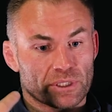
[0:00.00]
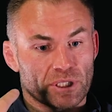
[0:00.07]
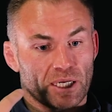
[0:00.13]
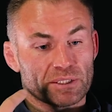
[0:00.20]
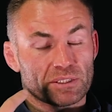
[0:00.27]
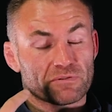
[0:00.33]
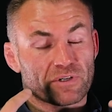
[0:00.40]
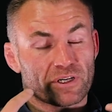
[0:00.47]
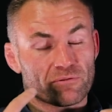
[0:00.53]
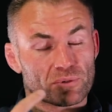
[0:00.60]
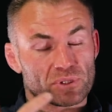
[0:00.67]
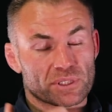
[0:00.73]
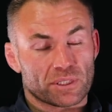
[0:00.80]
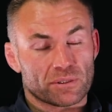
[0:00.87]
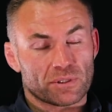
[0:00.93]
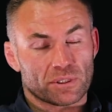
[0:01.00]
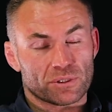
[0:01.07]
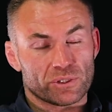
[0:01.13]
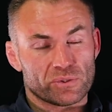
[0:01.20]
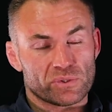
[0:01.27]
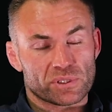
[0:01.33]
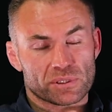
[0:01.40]
and 95% on
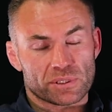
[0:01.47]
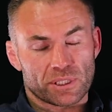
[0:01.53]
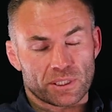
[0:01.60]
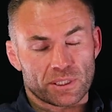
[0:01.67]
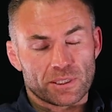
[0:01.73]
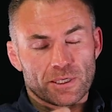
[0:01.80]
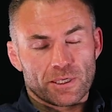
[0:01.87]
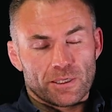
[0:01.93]
using the